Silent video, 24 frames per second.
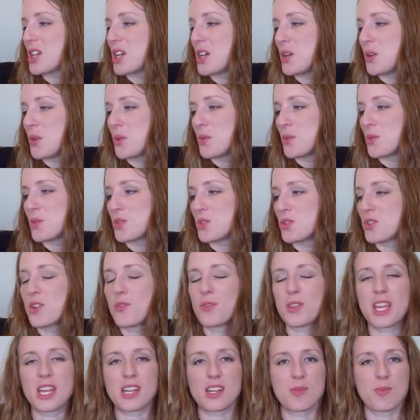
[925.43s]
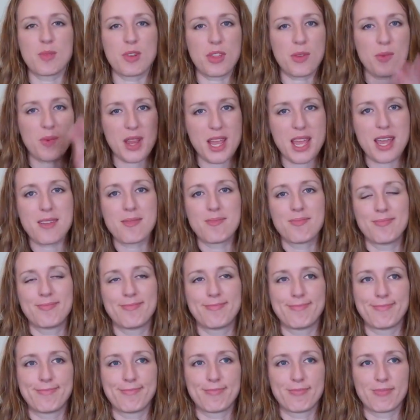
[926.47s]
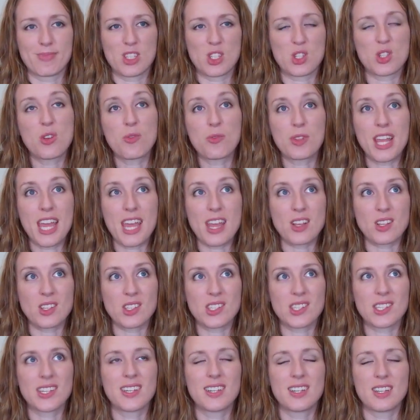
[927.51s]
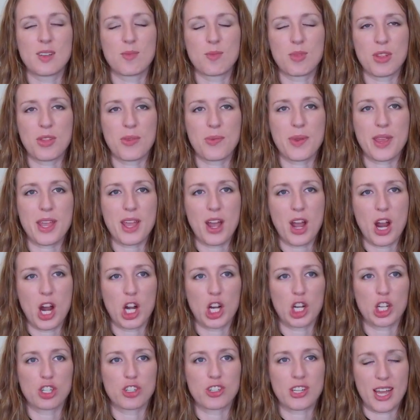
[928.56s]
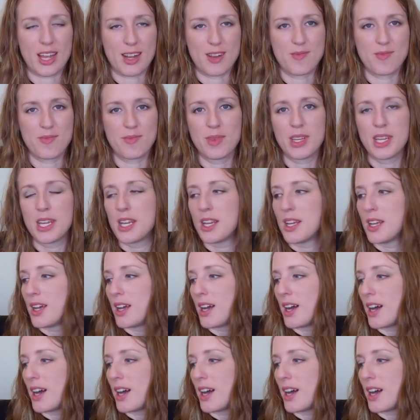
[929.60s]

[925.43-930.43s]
So snowflake number 3, snowflakes number 3 are done.